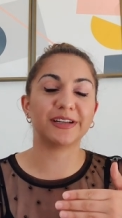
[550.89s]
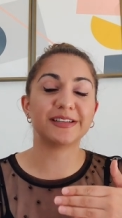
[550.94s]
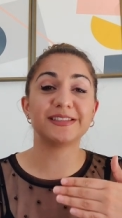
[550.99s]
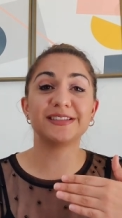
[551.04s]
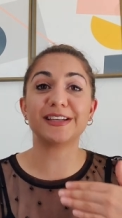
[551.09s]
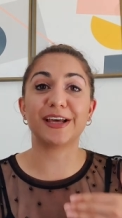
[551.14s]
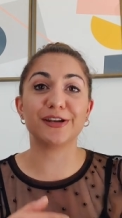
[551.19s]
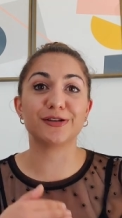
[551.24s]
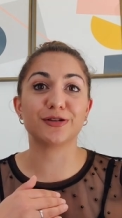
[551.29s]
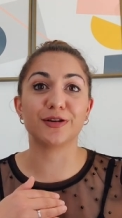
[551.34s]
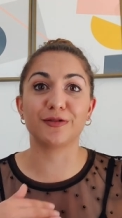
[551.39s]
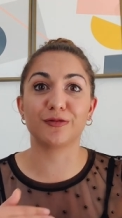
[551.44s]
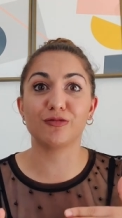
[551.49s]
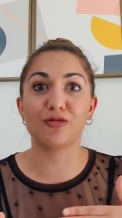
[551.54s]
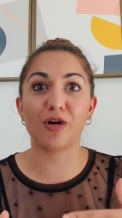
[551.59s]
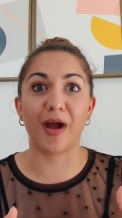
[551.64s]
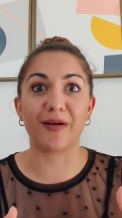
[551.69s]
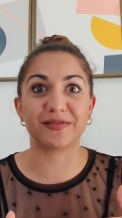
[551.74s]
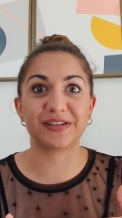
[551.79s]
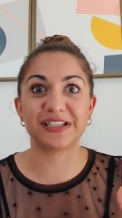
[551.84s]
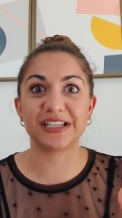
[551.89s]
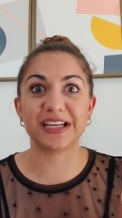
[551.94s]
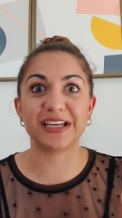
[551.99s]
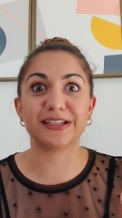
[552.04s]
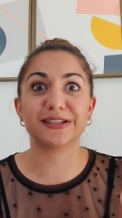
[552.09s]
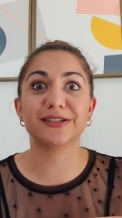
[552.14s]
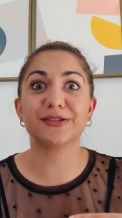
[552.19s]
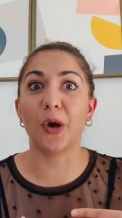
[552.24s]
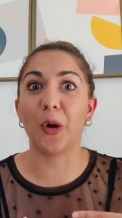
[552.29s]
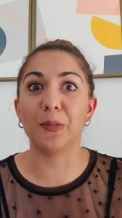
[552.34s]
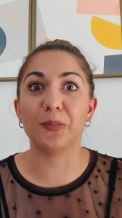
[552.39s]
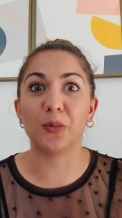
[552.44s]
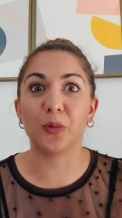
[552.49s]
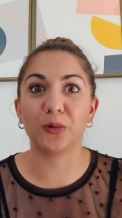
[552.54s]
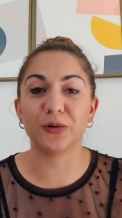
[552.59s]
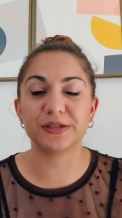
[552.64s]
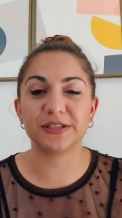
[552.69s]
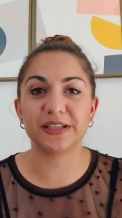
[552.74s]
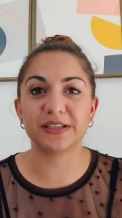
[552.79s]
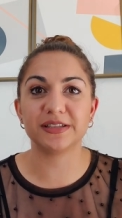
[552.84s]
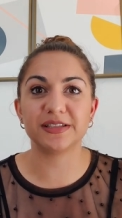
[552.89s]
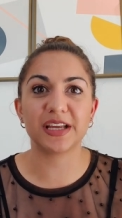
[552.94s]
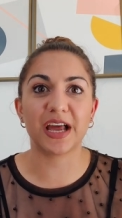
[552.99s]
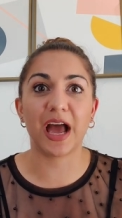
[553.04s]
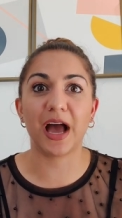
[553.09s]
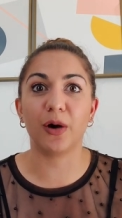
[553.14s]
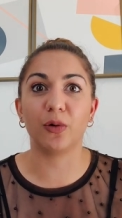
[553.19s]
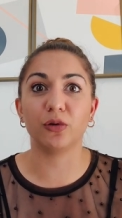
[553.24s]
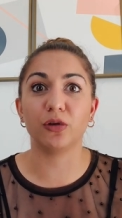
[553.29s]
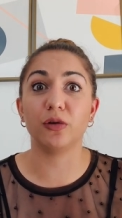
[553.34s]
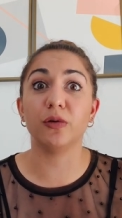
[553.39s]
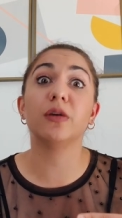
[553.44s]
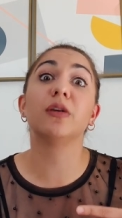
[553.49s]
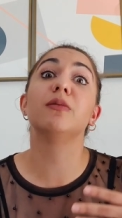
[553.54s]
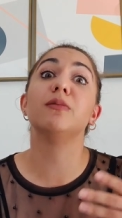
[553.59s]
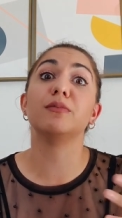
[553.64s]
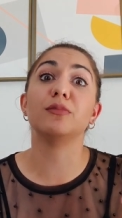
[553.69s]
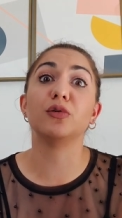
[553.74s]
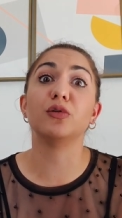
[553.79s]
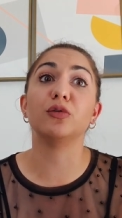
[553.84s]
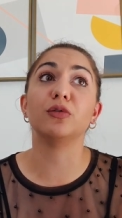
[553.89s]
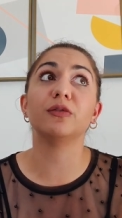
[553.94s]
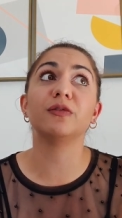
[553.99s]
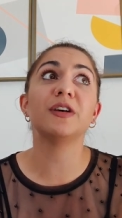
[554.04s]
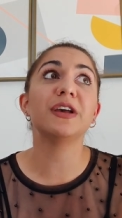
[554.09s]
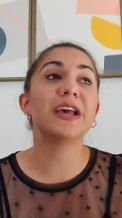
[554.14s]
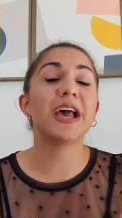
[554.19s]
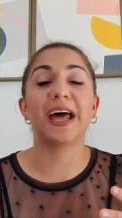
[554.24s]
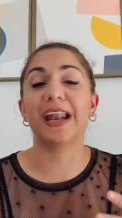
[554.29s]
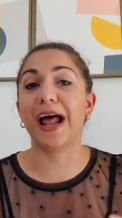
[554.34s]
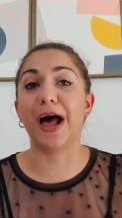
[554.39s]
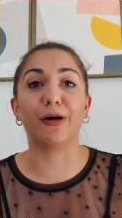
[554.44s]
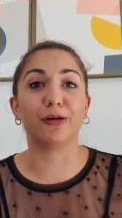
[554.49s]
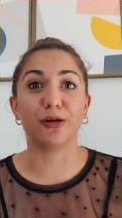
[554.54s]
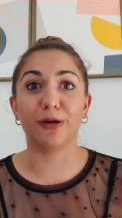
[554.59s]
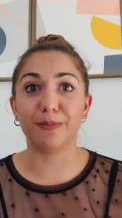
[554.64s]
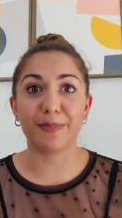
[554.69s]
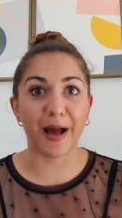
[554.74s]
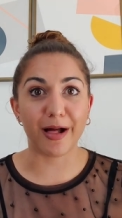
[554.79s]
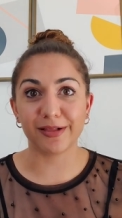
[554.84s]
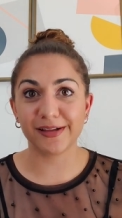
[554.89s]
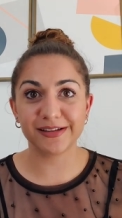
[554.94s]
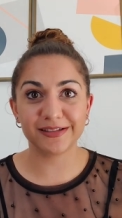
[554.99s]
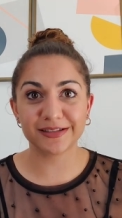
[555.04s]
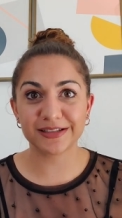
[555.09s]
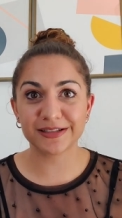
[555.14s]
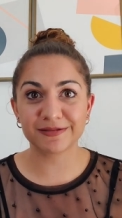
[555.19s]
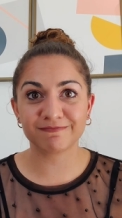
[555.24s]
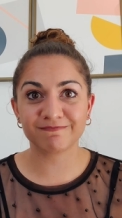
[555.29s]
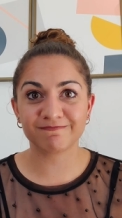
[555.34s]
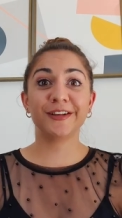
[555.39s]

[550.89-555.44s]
center of gravity is so important to how you can move and how you balance.